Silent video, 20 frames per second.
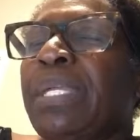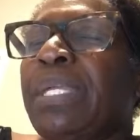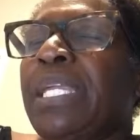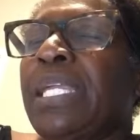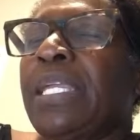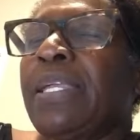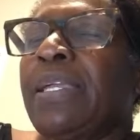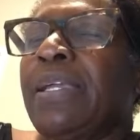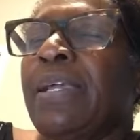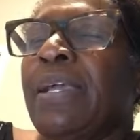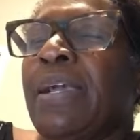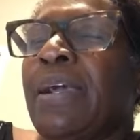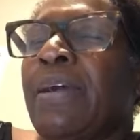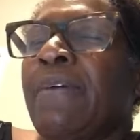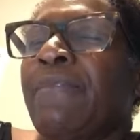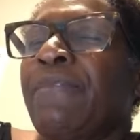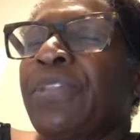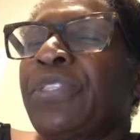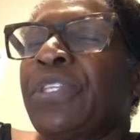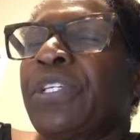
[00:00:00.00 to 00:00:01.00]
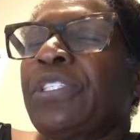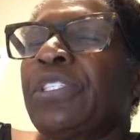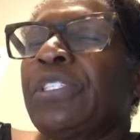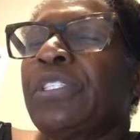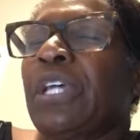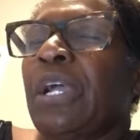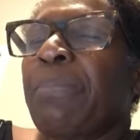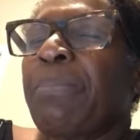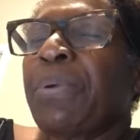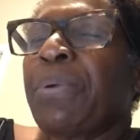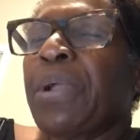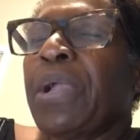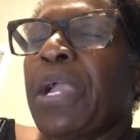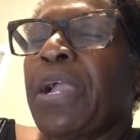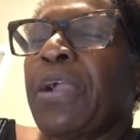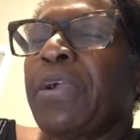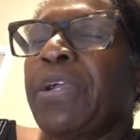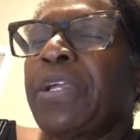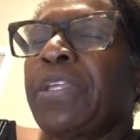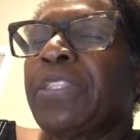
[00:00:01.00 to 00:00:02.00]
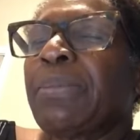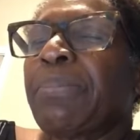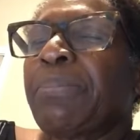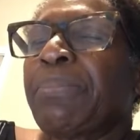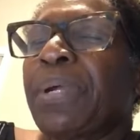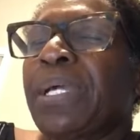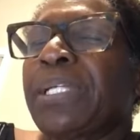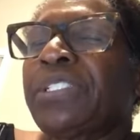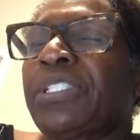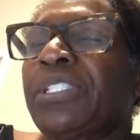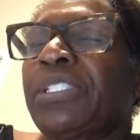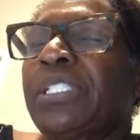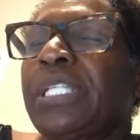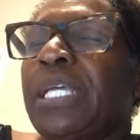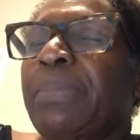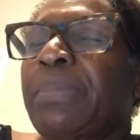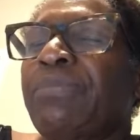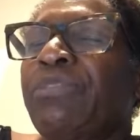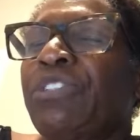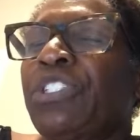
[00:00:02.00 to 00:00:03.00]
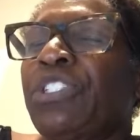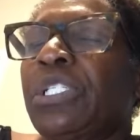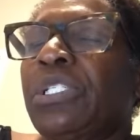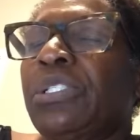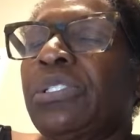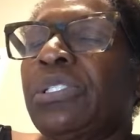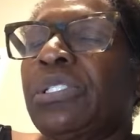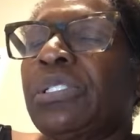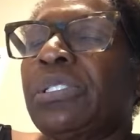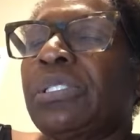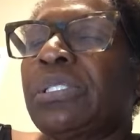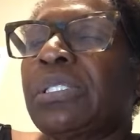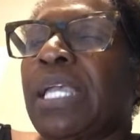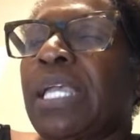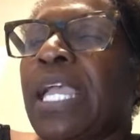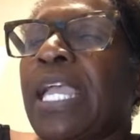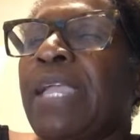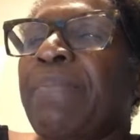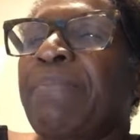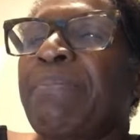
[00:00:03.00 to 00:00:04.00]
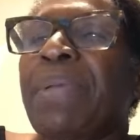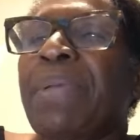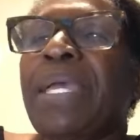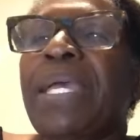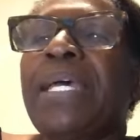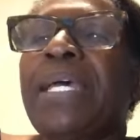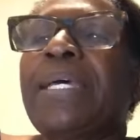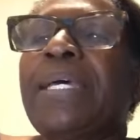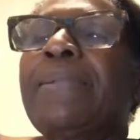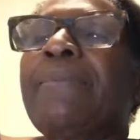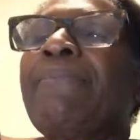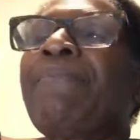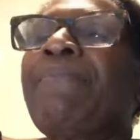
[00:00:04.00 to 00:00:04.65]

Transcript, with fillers: be. For this is our prayer in the precious name of Jesus. Amen.